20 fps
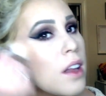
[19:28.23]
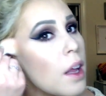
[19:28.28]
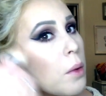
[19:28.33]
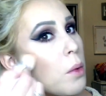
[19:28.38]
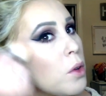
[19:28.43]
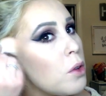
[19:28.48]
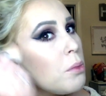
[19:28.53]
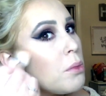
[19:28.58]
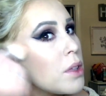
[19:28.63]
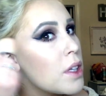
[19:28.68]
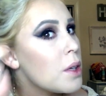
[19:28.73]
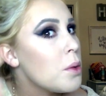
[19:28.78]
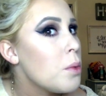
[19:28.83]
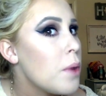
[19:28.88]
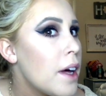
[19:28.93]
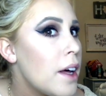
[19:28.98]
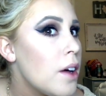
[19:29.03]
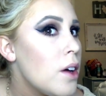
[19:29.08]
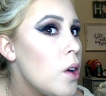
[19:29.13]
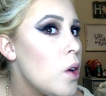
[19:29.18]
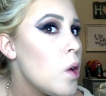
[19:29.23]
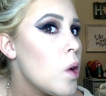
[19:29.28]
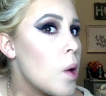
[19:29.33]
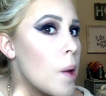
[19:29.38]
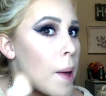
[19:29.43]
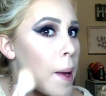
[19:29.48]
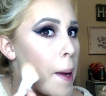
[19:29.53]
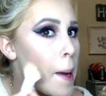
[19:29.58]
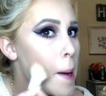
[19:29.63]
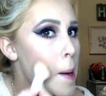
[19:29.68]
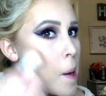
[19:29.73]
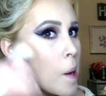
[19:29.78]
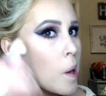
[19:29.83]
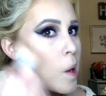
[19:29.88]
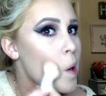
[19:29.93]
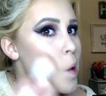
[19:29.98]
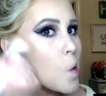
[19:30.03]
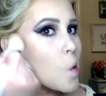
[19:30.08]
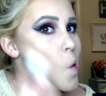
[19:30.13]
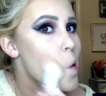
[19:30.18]
won't blend well,
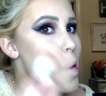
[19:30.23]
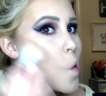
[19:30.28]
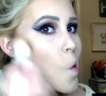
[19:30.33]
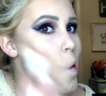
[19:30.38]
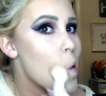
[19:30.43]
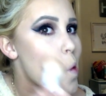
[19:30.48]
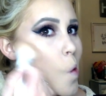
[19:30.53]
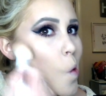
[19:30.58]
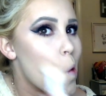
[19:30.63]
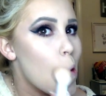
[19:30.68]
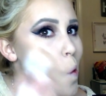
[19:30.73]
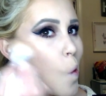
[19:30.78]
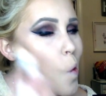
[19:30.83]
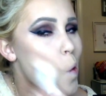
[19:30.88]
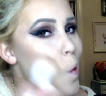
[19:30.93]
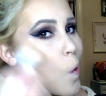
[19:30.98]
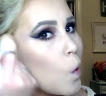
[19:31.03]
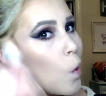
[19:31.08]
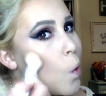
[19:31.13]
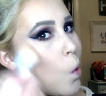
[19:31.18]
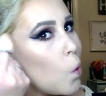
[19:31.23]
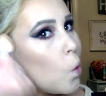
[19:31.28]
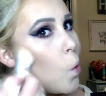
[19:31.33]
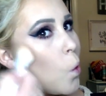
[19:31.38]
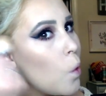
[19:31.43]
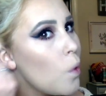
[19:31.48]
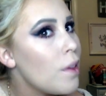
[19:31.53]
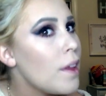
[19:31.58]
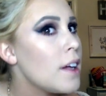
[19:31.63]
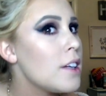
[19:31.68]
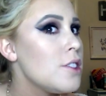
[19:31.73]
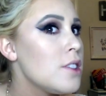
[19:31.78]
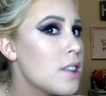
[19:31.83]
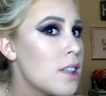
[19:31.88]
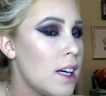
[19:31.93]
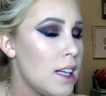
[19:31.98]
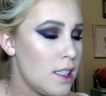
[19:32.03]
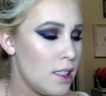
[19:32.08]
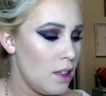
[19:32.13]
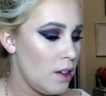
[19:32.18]
and that
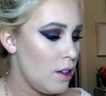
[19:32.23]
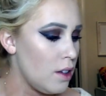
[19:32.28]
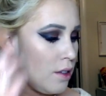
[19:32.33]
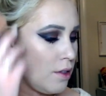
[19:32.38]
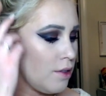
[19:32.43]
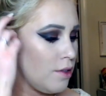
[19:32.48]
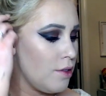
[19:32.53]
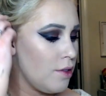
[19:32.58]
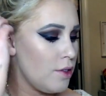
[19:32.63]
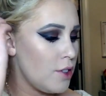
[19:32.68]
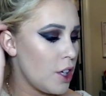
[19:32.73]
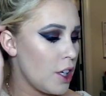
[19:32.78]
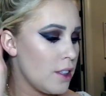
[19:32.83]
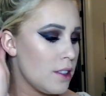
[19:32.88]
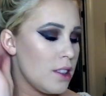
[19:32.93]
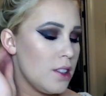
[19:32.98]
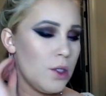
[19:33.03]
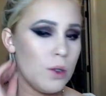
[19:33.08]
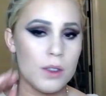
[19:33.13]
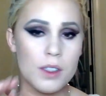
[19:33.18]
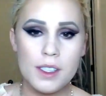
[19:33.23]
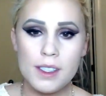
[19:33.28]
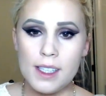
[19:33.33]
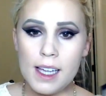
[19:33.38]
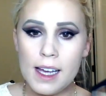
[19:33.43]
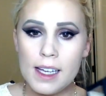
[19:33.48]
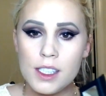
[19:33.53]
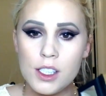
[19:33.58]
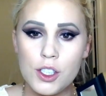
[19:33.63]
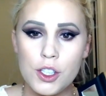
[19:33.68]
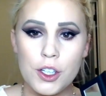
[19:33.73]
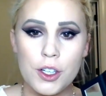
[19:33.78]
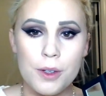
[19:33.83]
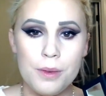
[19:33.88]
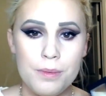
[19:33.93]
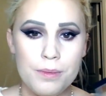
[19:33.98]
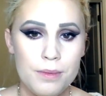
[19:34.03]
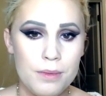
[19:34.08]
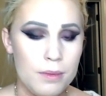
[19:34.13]
just kind of turns into a disaster.